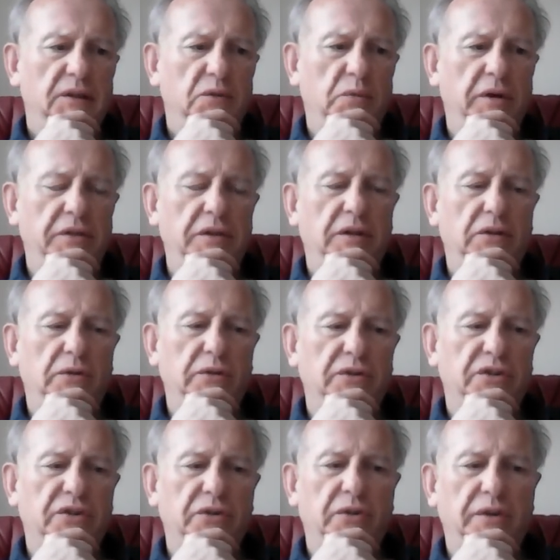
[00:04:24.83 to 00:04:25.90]
When the Lord
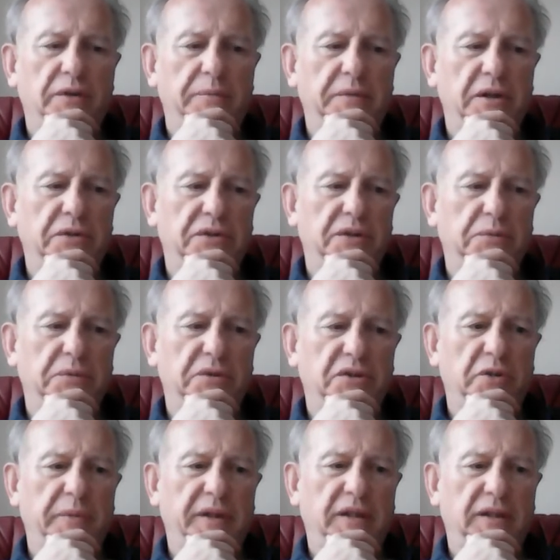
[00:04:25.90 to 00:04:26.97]
saw that Moses was
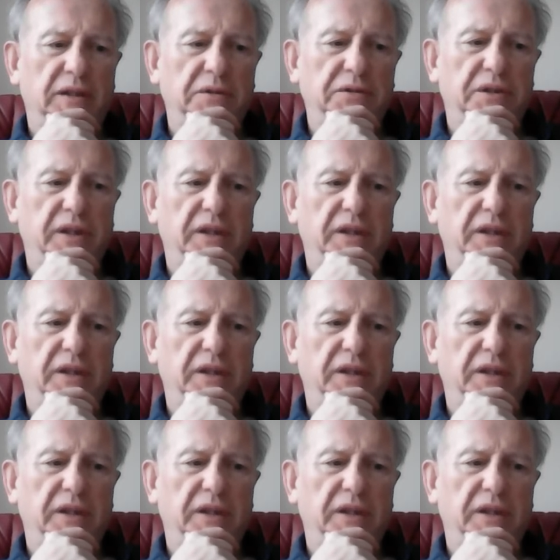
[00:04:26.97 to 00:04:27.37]
coming closer,